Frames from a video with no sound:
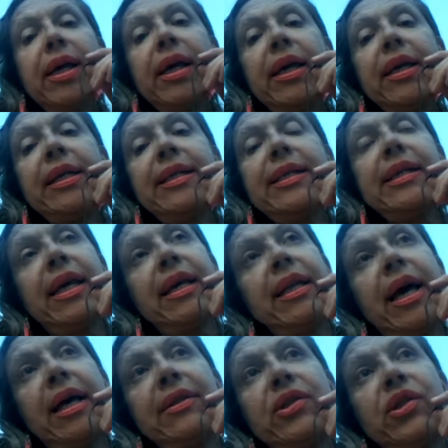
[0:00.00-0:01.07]
and he said
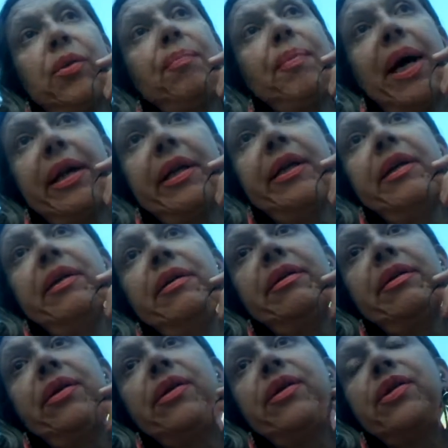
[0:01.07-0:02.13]
that somebody
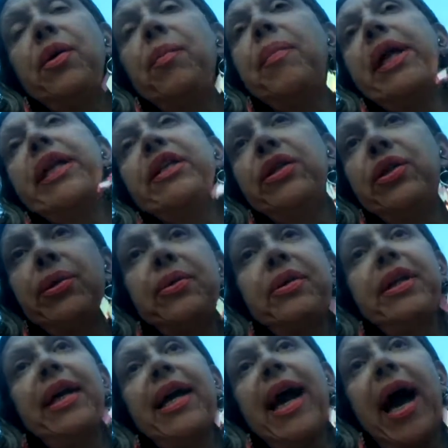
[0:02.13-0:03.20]
took
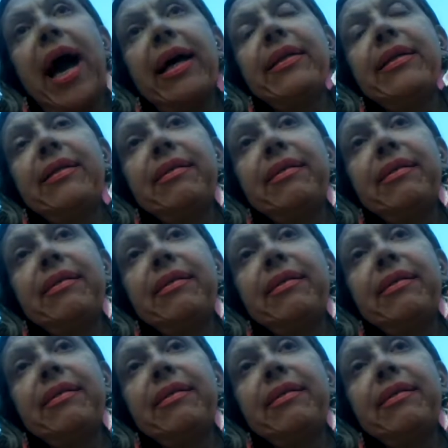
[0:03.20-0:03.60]
the cat.